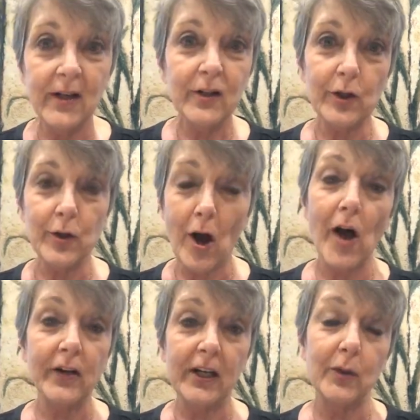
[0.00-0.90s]
So
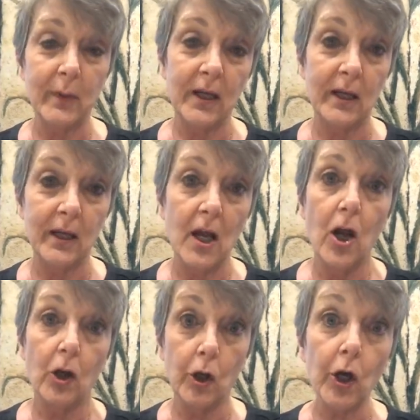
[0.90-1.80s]
y'all need to be
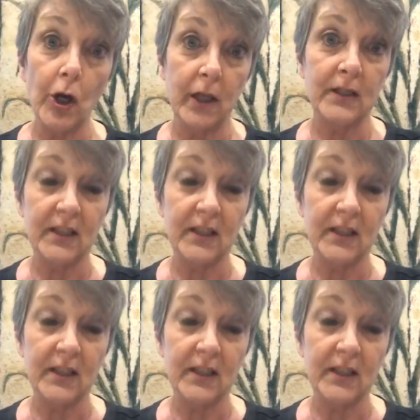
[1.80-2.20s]
good.